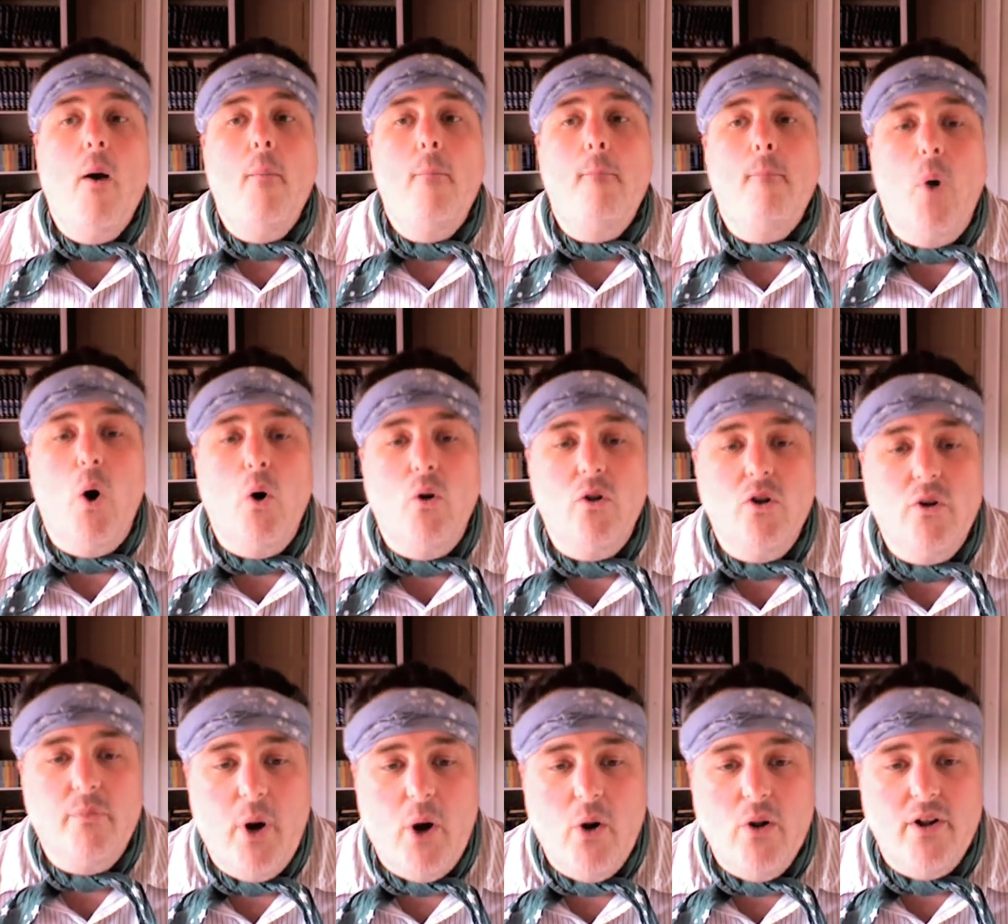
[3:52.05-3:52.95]
Molar
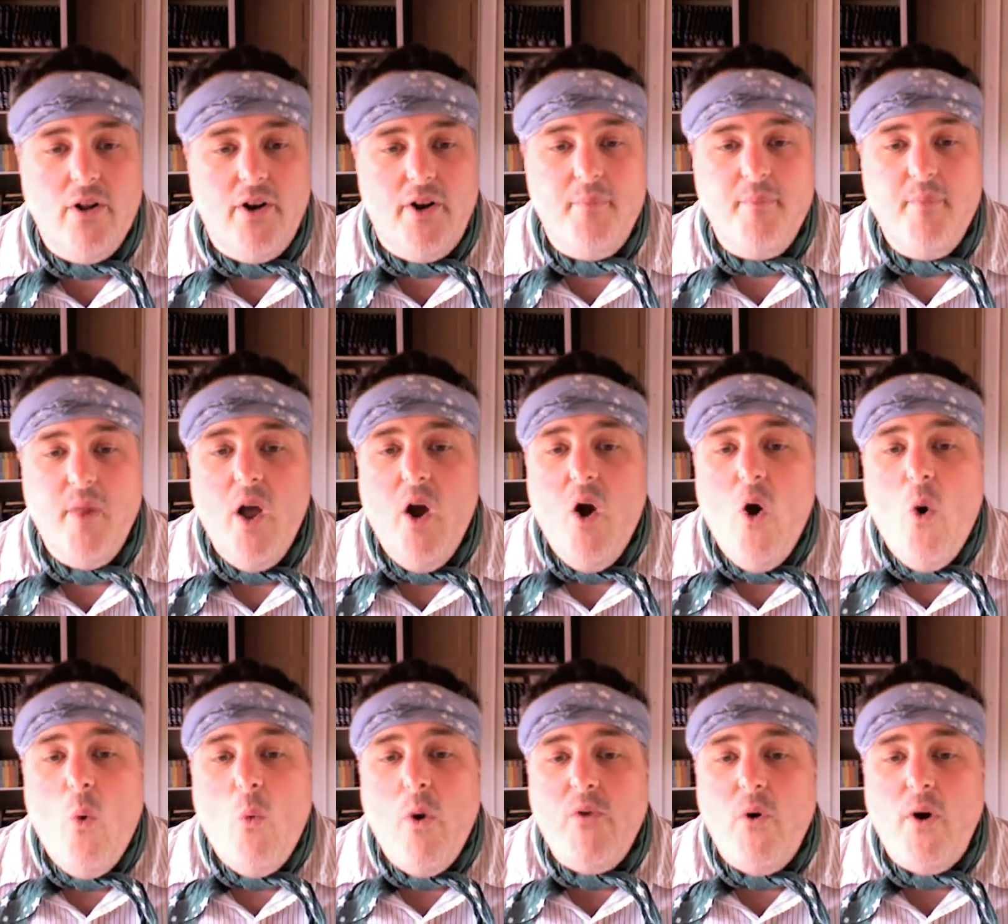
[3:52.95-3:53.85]
Bowler.
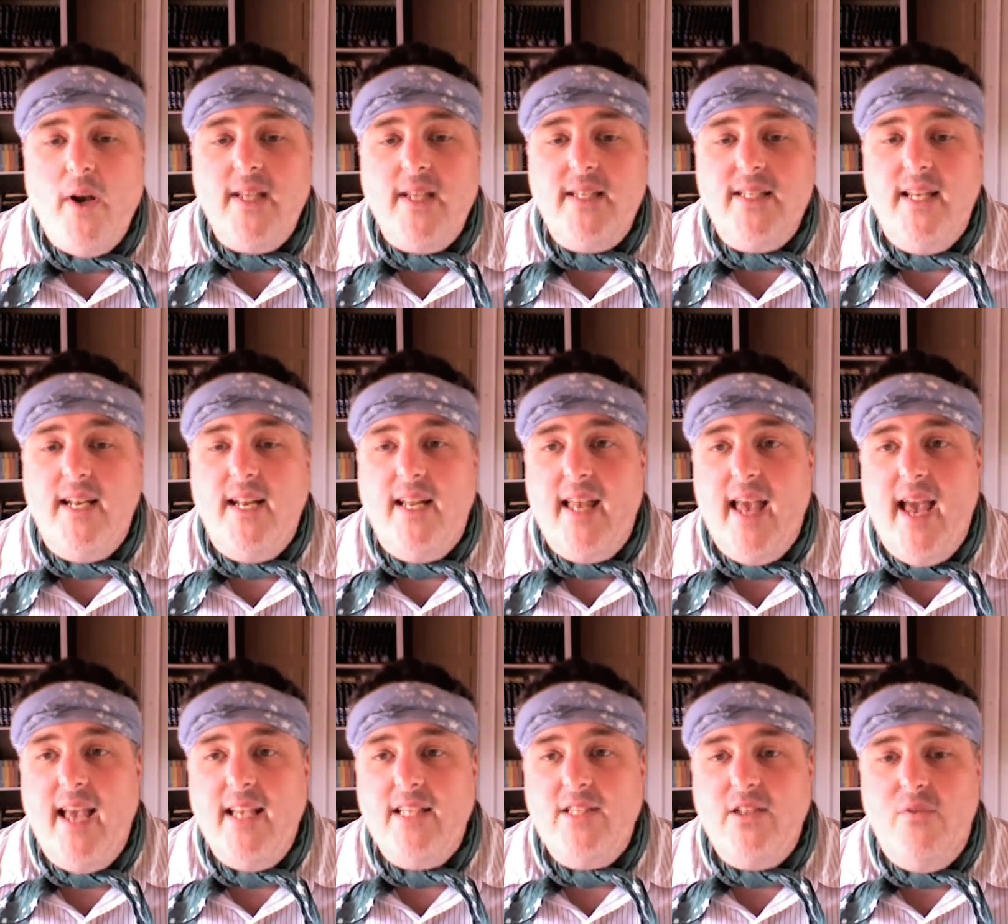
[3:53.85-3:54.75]
We've already seen a
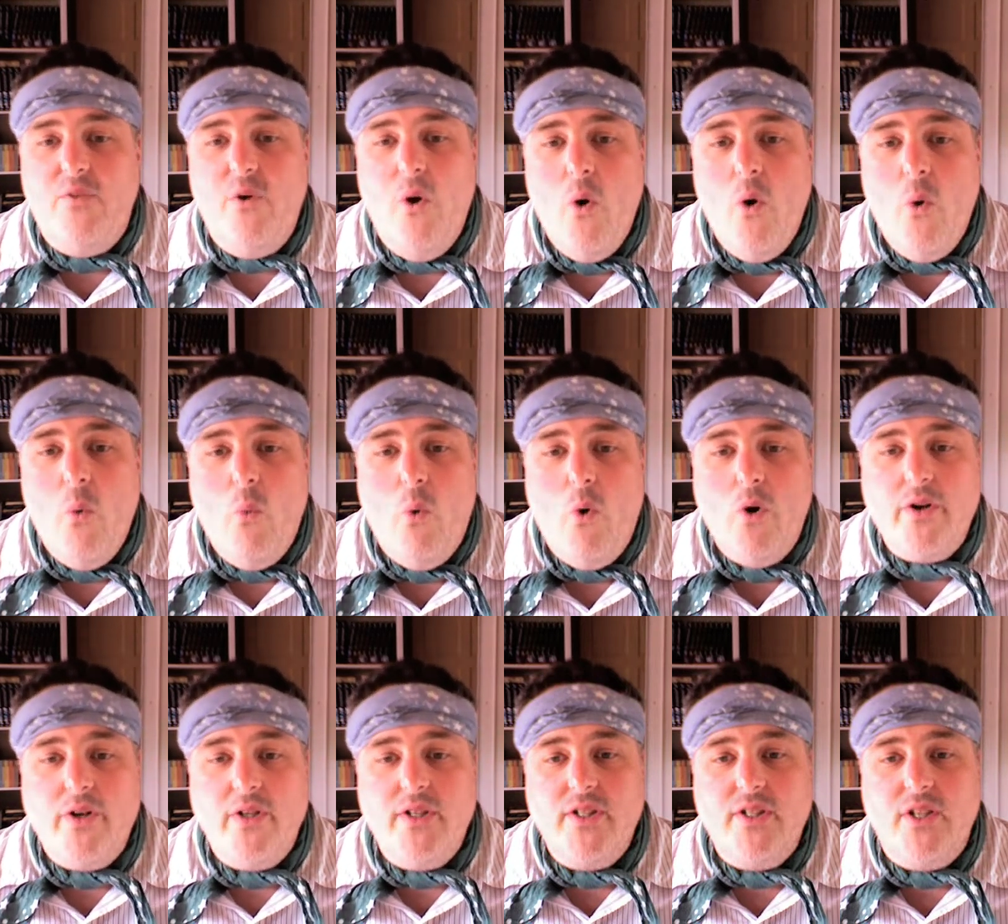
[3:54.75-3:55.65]
case of
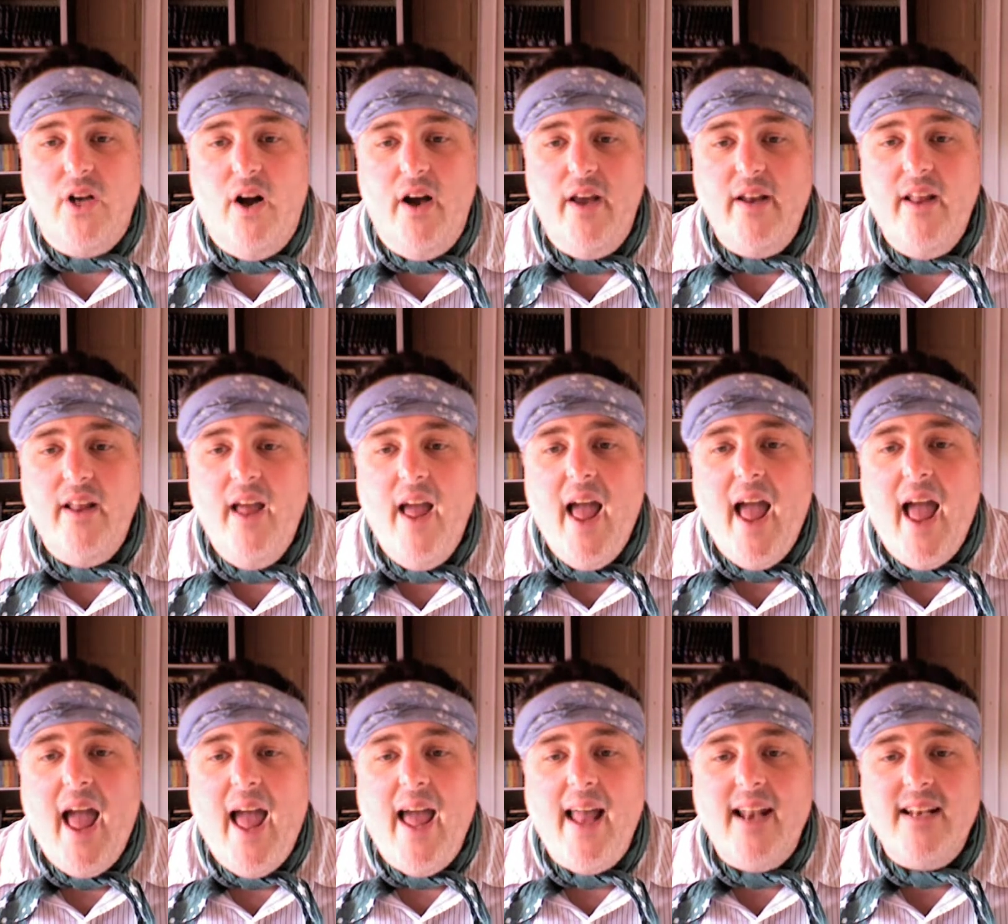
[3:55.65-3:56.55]
waterside,
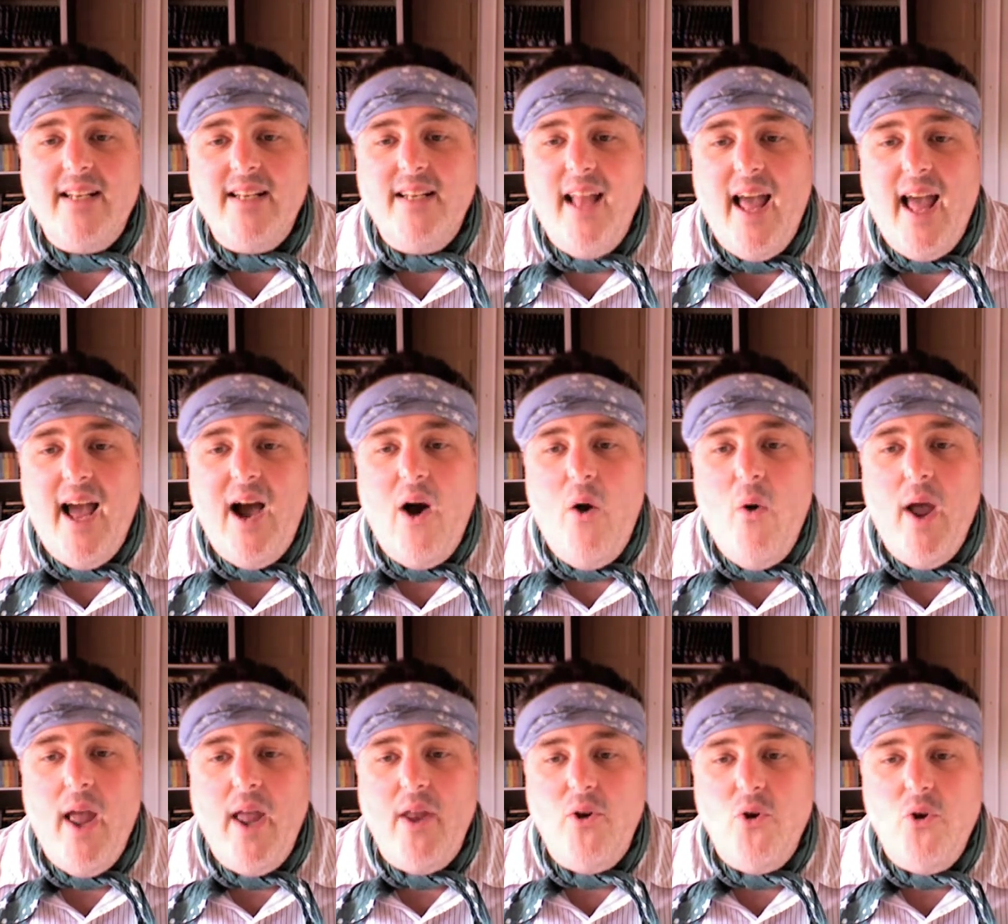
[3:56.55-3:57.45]
and now
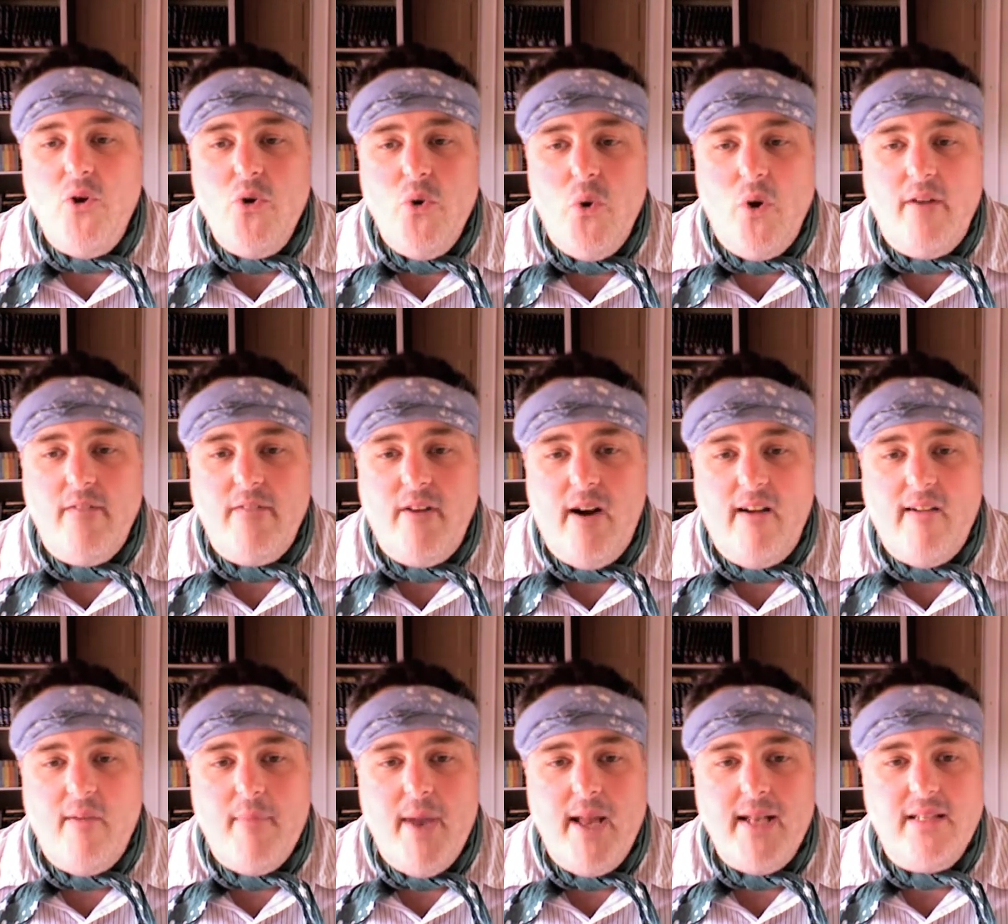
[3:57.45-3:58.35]
a New York
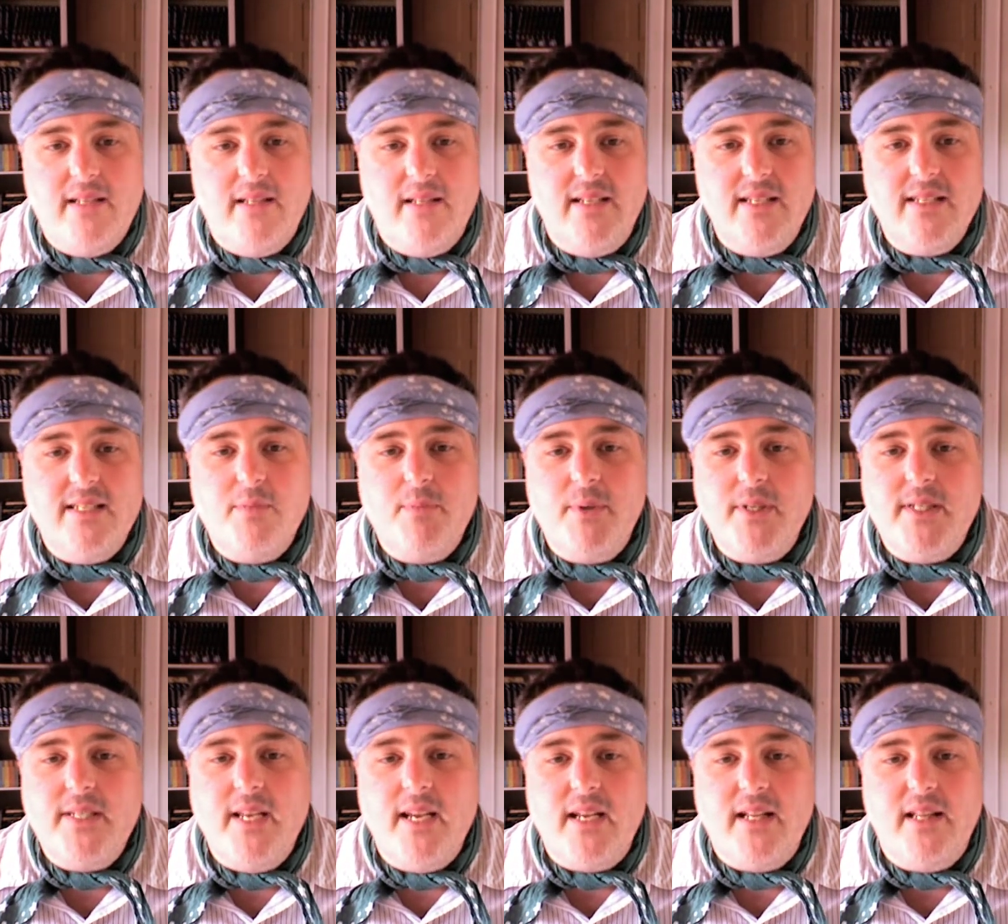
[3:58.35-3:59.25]
environmentalist is
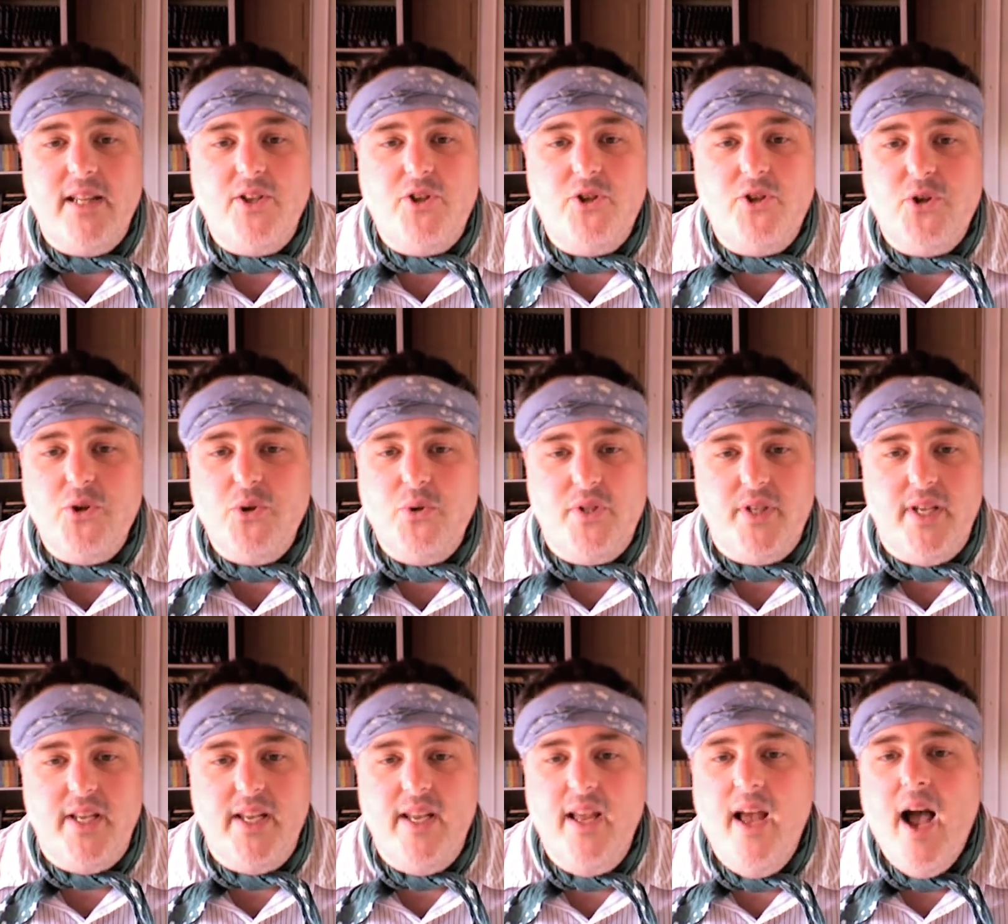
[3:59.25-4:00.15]
particularly
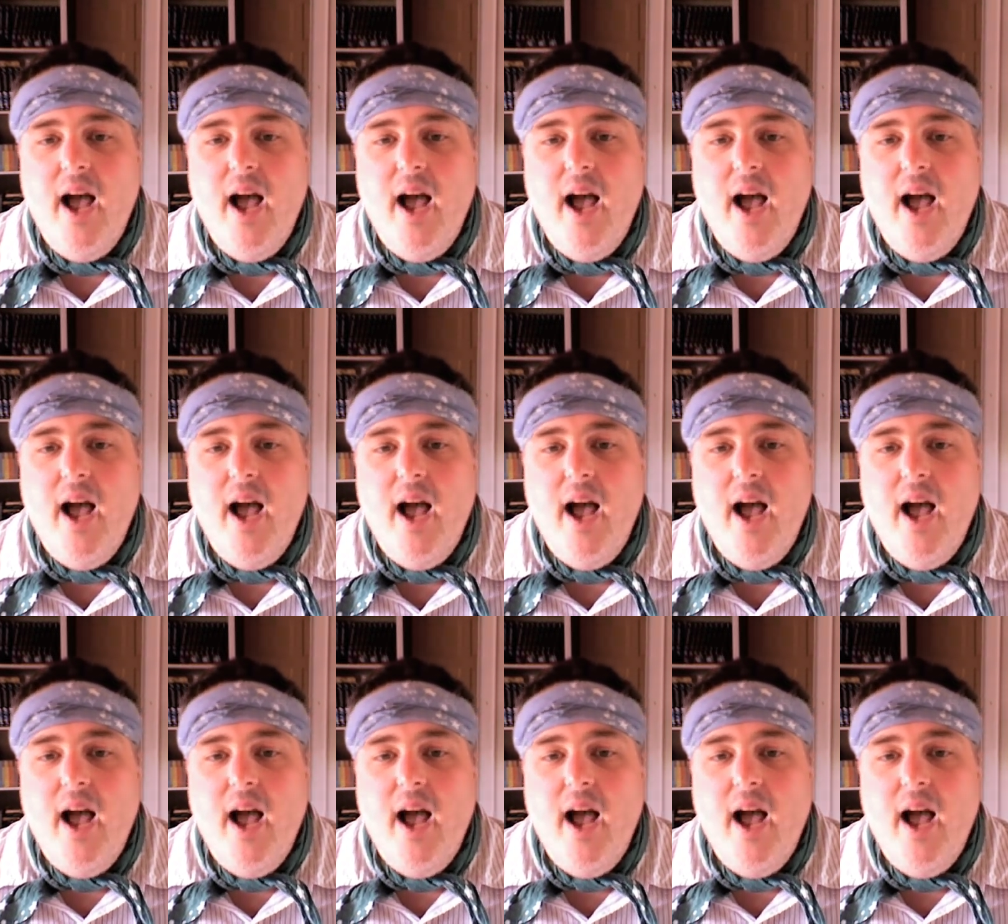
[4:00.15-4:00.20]
choosy